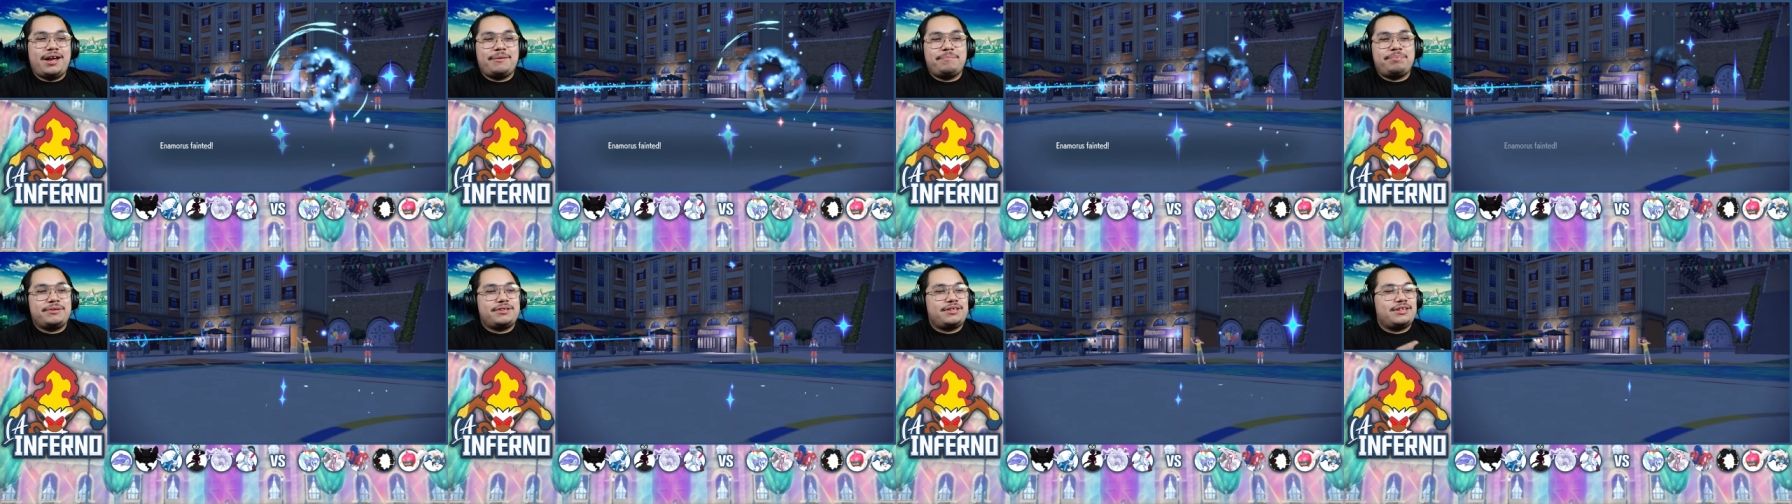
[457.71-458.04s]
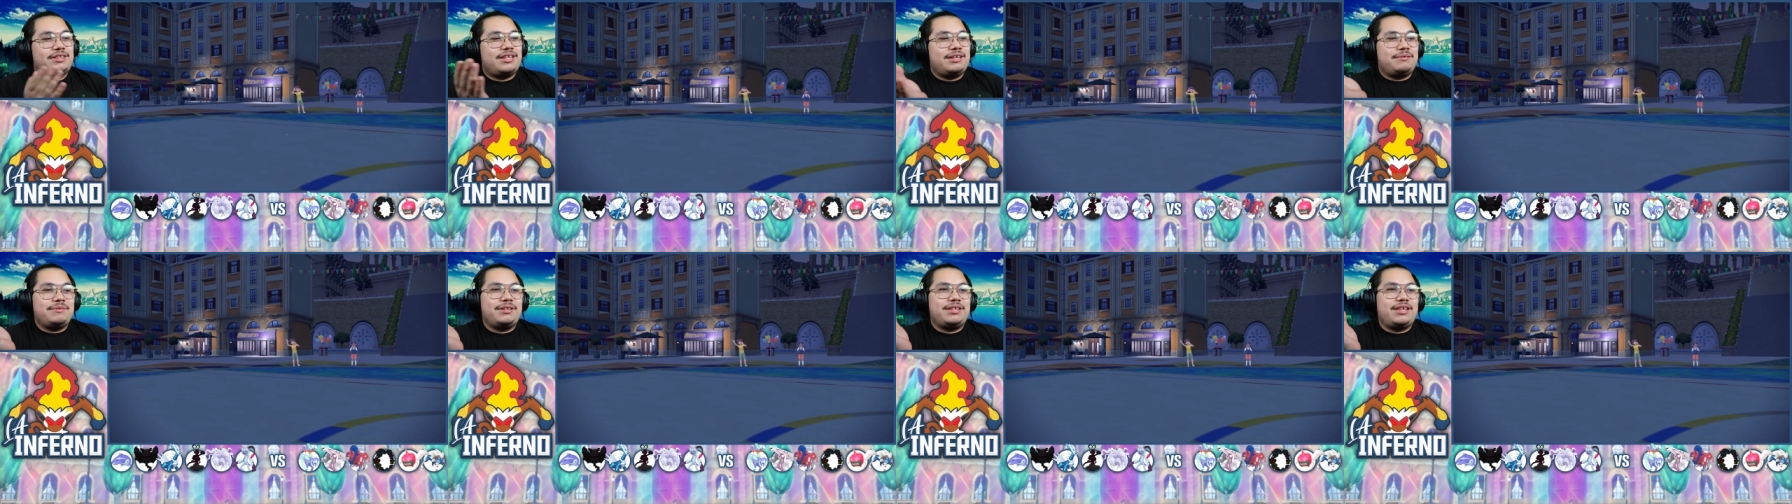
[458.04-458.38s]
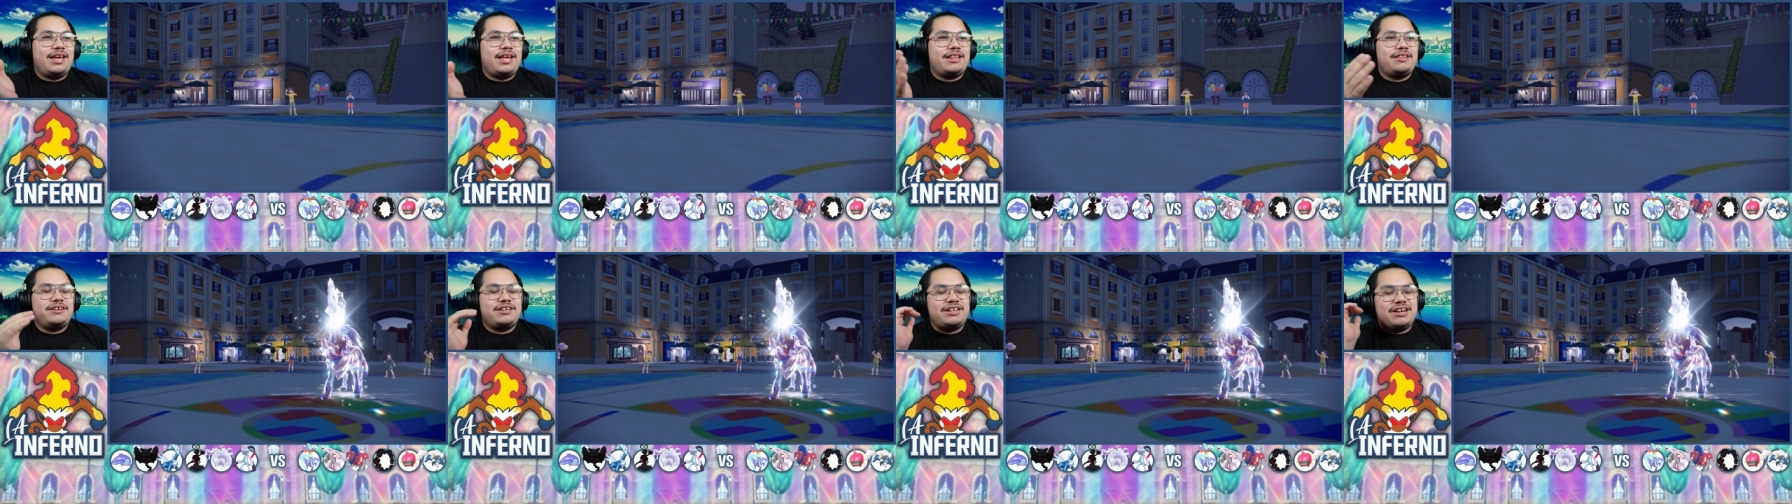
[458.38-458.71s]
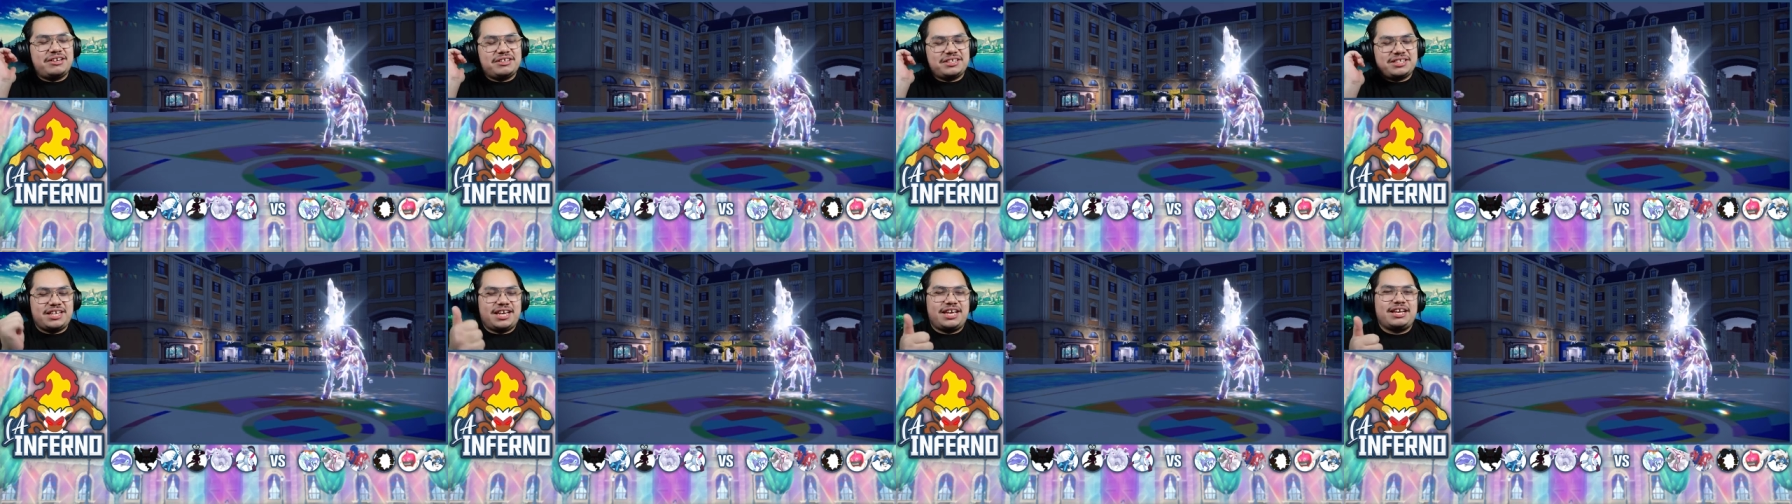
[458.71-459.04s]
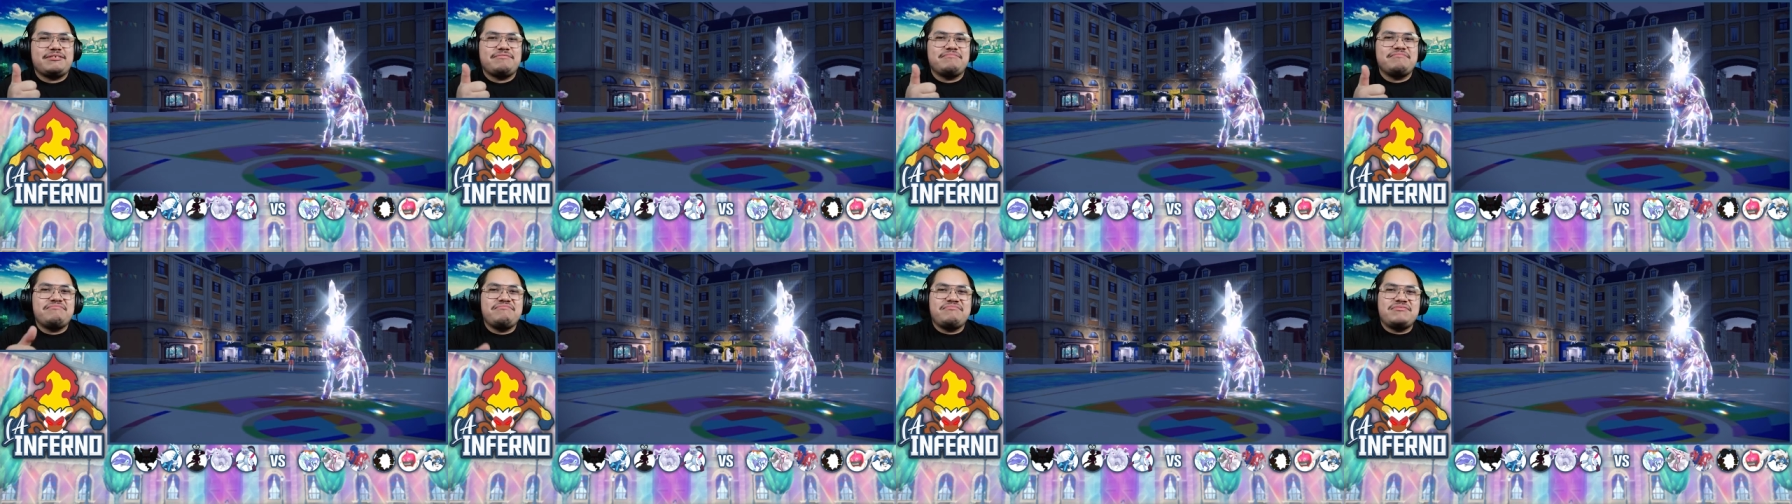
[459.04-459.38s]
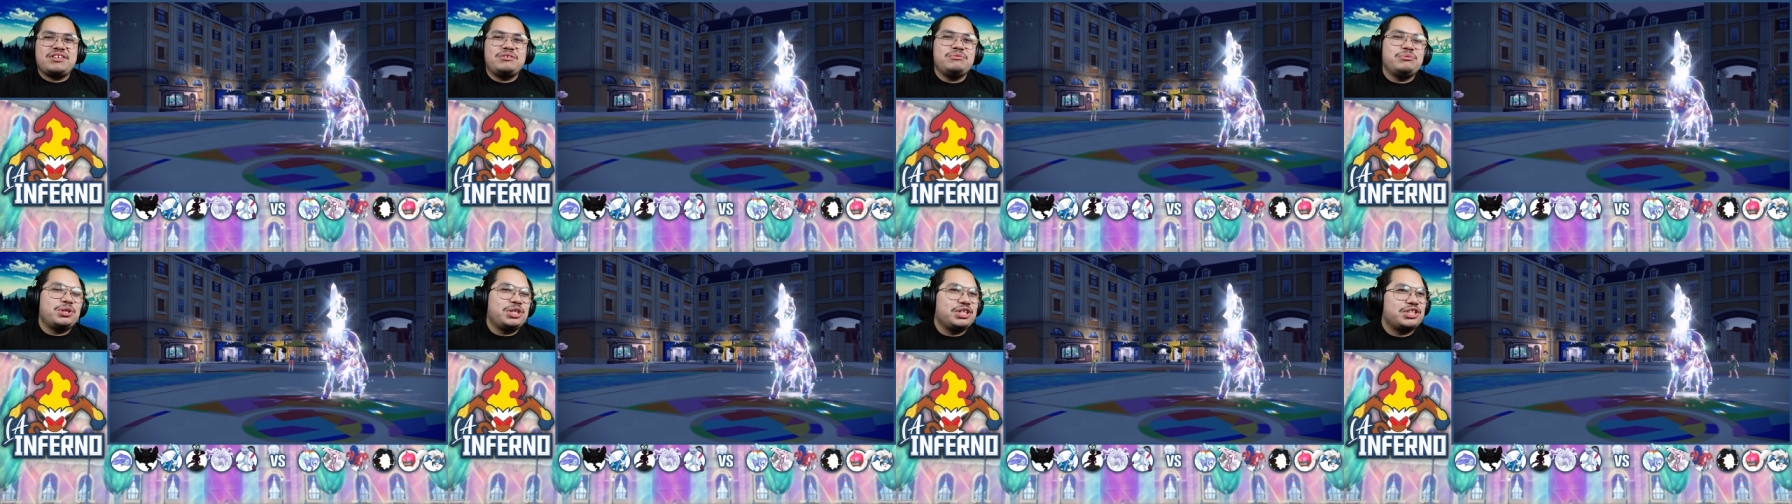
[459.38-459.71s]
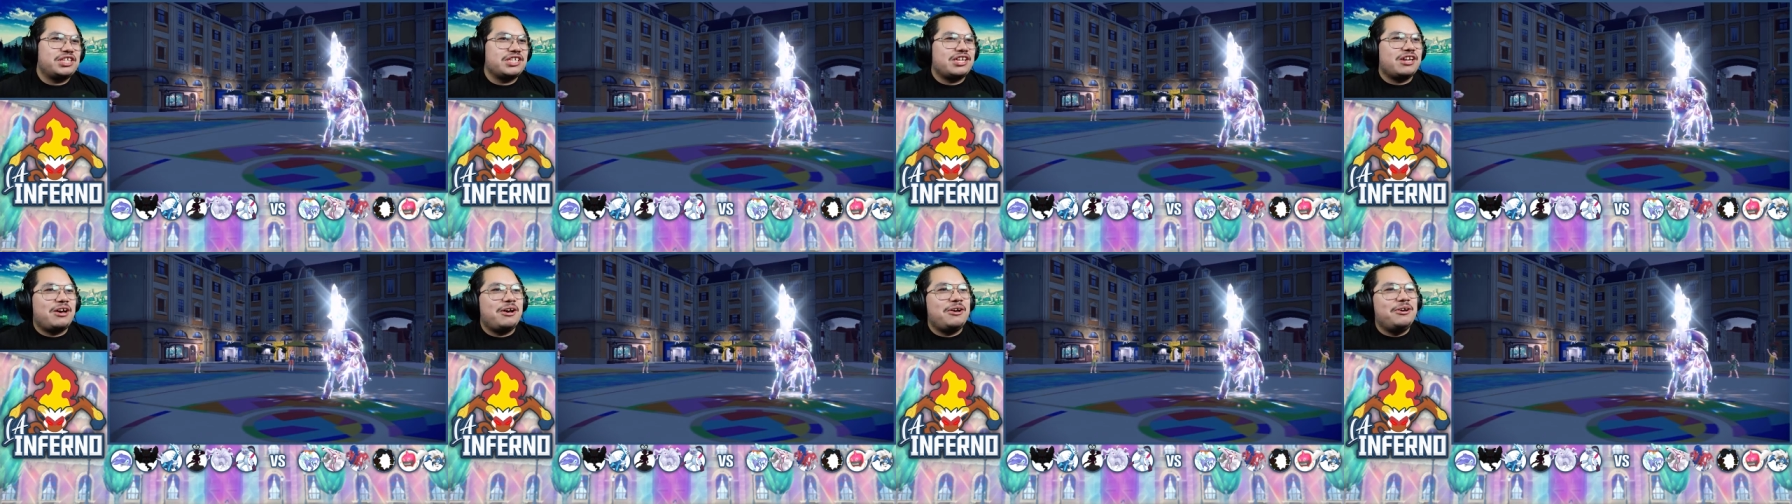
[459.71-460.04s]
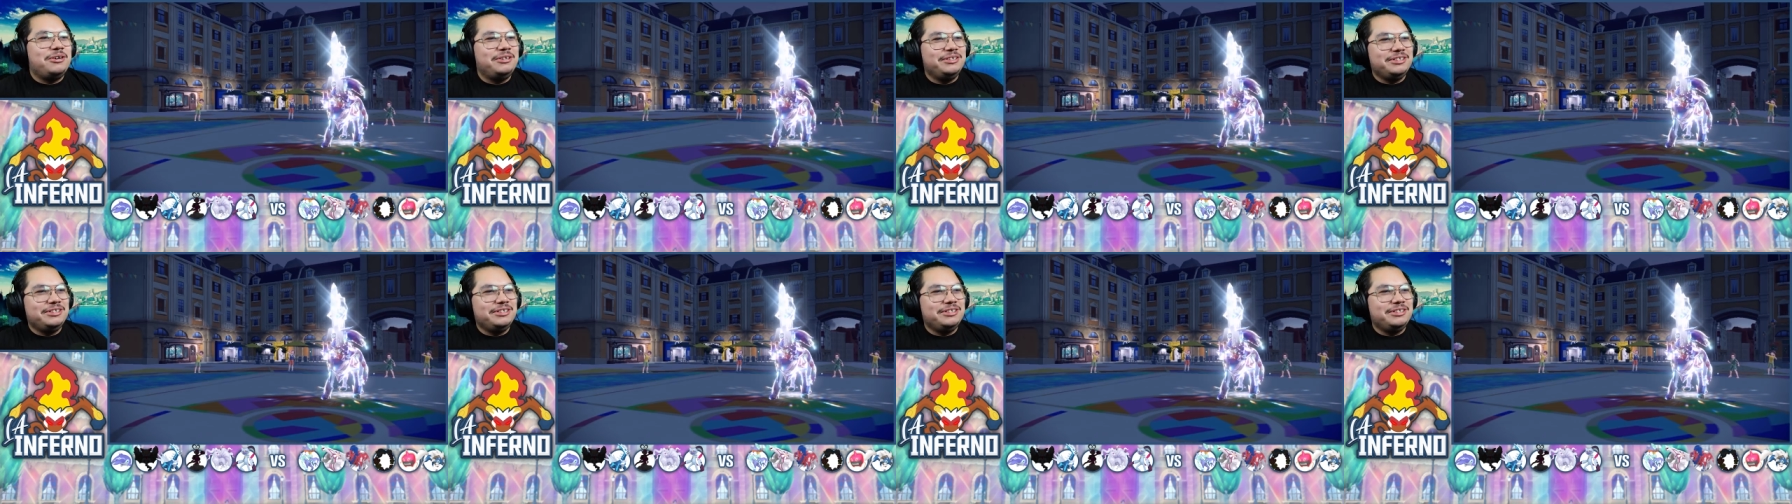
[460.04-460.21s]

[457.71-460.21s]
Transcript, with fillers: I put the team together and I was like, we're good to go.